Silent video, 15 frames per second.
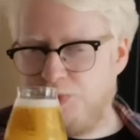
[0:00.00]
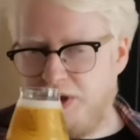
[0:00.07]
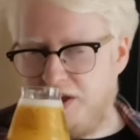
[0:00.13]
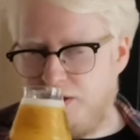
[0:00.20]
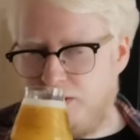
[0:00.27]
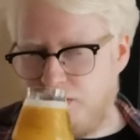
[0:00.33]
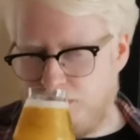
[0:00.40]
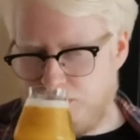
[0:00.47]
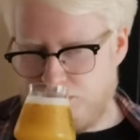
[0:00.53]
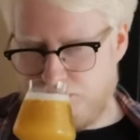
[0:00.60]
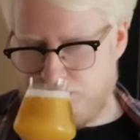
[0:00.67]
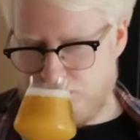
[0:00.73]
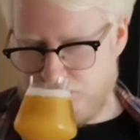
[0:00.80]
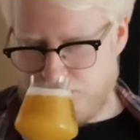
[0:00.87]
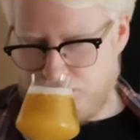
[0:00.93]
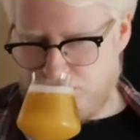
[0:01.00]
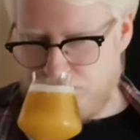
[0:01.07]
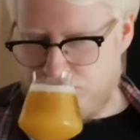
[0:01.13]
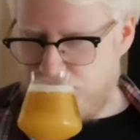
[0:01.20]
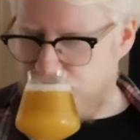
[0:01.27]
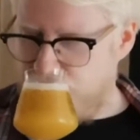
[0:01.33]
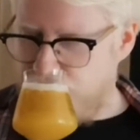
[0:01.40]
beer.
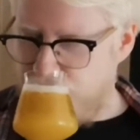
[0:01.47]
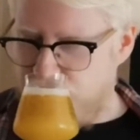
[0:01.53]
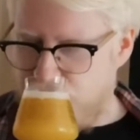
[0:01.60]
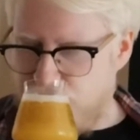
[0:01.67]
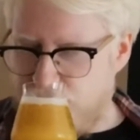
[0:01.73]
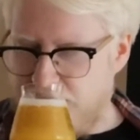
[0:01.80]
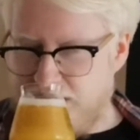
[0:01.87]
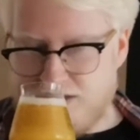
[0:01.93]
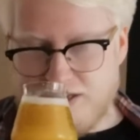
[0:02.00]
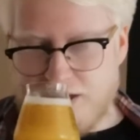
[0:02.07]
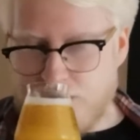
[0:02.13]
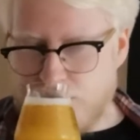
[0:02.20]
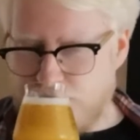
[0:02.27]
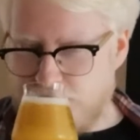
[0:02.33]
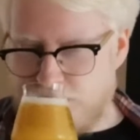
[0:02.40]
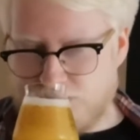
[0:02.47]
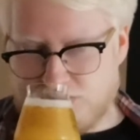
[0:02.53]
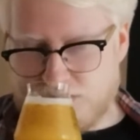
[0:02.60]
But yeah, you get all those